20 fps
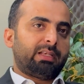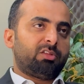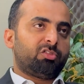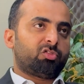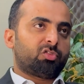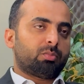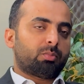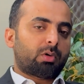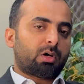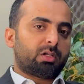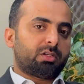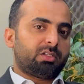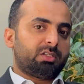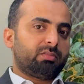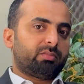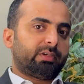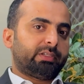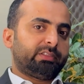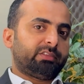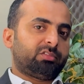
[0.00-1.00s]
smart
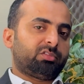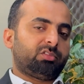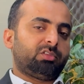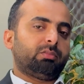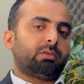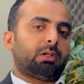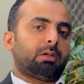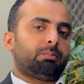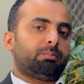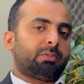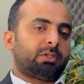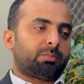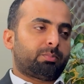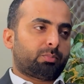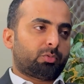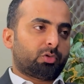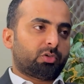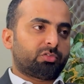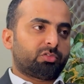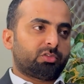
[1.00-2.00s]
device development
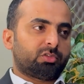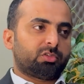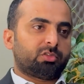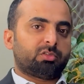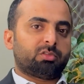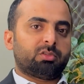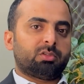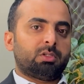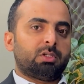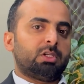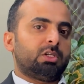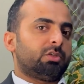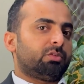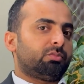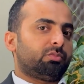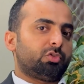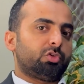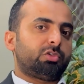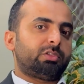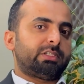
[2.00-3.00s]
process
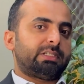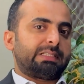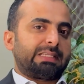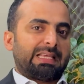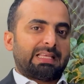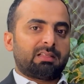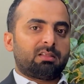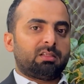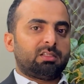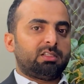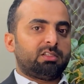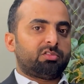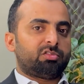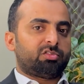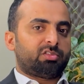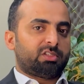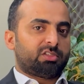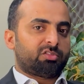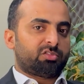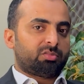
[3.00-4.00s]
would take at least
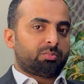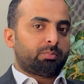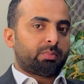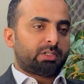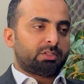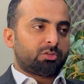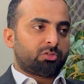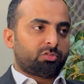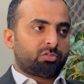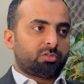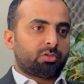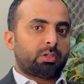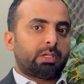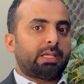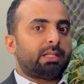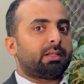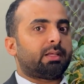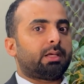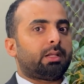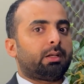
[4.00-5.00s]
6 months and
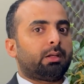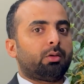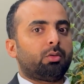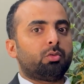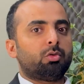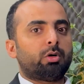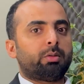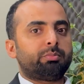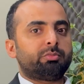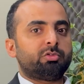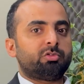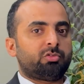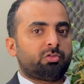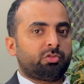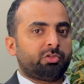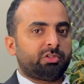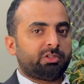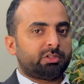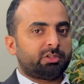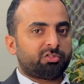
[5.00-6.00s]
can go up to 2
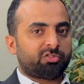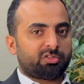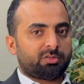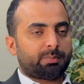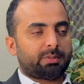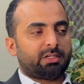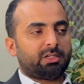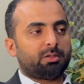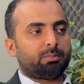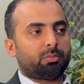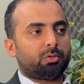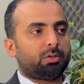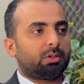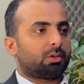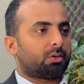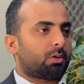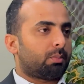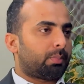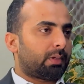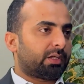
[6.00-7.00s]
years depending upon the
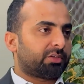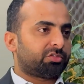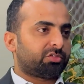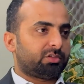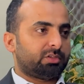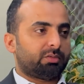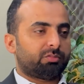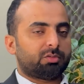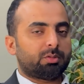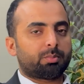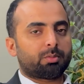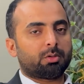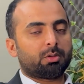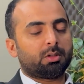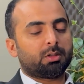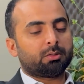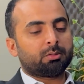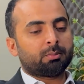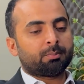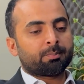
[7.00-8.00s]
complexity of the
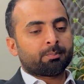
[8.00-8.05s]
product.